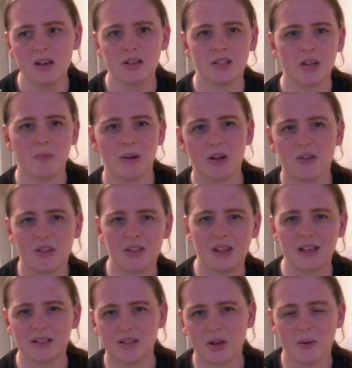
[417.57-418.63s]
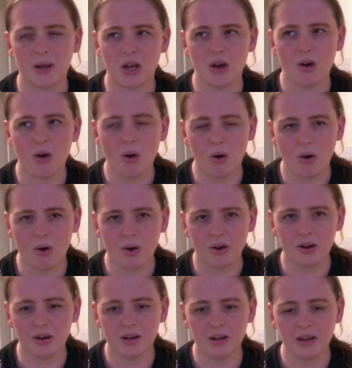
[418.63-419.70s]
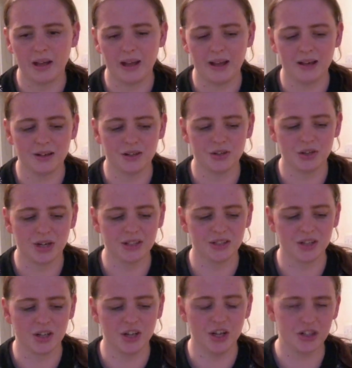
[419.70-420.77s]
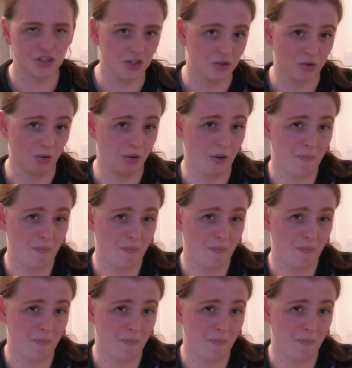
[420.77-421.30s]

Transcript: so many other things going on and trying to learn to control